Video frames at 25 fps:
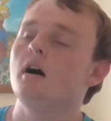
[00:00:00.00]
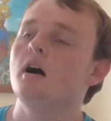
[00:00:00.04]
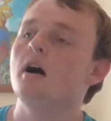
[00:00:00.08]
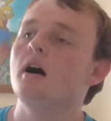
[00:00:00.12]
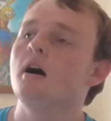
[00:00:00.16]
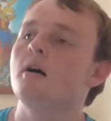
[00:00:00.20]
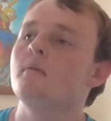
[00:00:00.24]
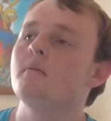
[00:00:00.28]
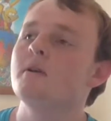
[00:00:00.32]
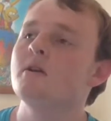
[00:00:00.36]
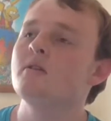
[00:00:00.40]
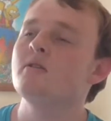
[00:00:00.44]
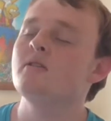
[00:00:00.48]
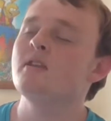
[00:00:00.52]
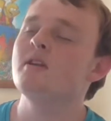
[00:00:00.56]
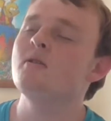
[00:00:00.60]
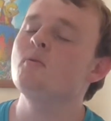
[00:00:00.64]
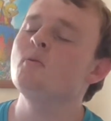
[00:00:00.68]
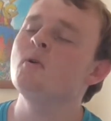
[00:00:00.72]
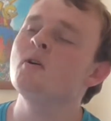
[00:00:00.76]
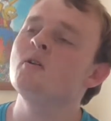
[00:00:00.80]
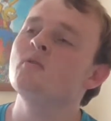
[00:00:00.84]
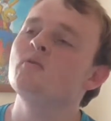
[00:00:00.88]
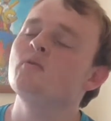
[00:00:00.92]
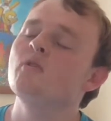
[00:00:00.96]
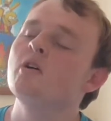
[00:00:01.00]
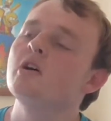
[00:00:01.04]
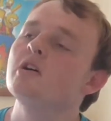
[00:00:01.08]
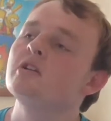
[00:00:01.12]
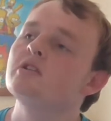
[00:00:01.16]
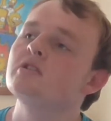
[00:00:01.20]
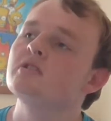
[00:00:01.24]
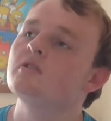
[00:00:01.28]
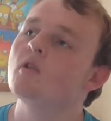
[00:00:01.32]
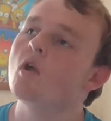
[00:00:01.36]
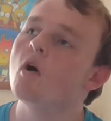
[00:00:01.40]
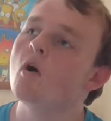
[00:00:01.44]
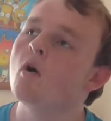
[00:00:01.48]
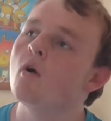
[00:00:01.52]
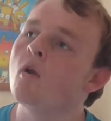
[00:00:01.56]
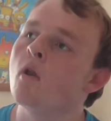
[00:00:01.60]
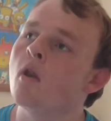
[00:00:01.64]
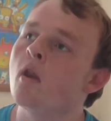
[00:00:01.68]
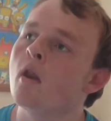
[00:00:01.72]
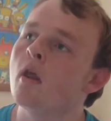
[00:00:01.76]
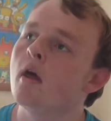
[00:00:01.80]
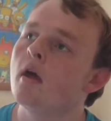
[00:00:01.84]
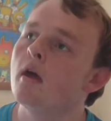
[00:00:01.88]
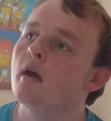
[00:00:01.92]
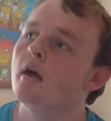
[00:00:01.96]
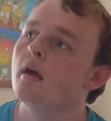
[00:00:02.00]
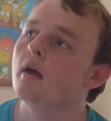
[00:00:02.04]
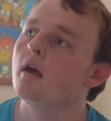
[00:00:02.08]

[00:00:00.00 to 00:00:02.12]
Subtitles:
They were first on,